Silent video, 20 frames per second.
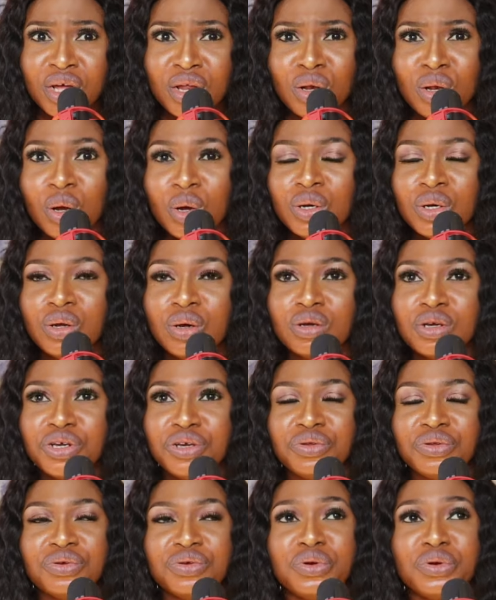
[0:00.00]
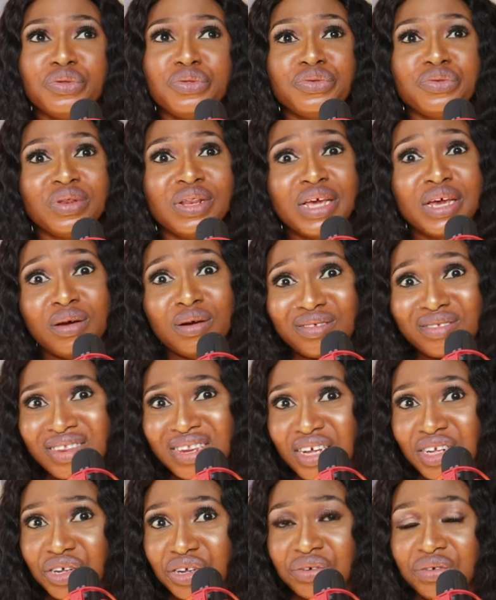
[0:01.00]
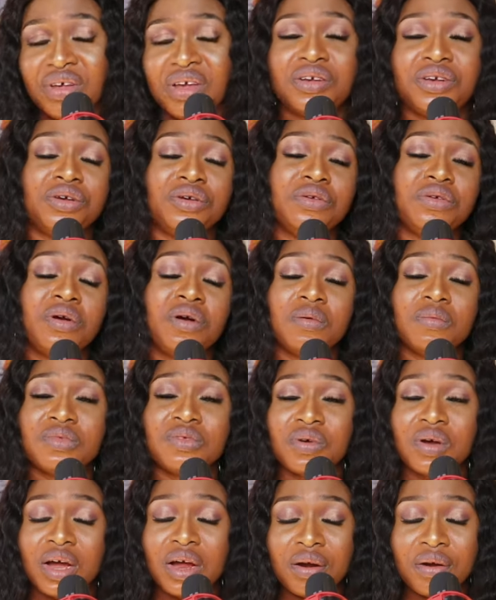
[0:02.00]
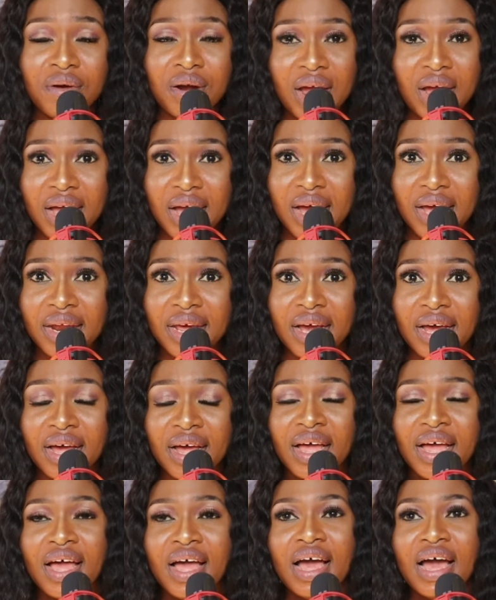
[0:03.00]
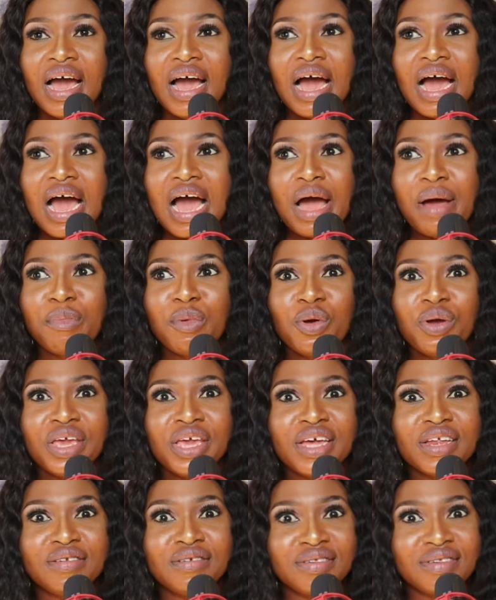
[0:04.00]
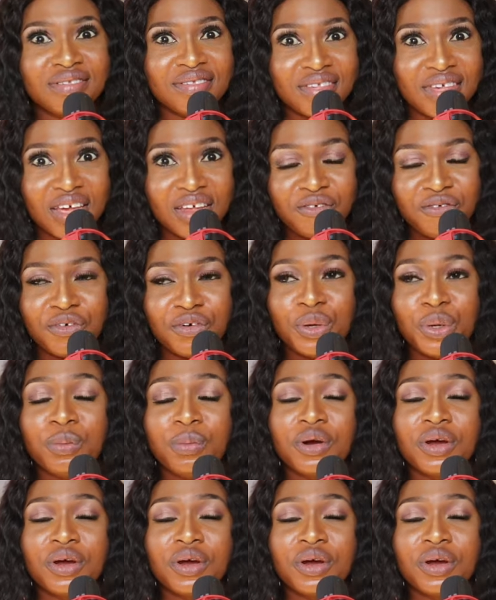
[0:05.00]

London, should you go to Lagos, Nigeria, should you come to Accra, Ghana, I'm not here to decide for you.